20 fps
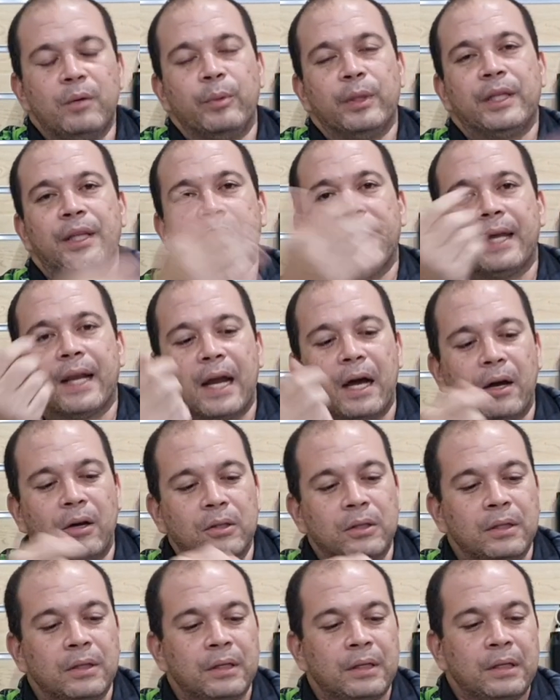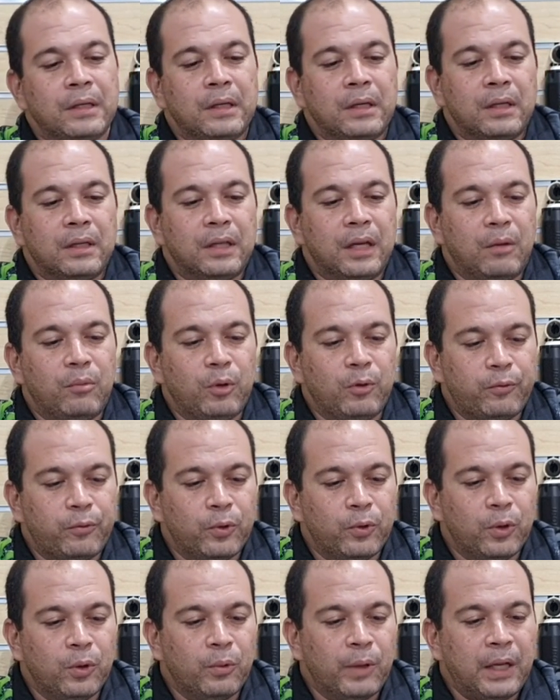we take it out, then we
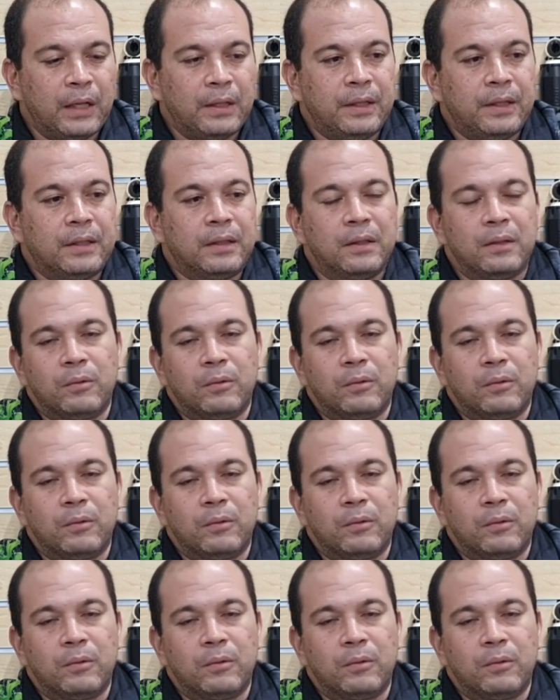full weld it.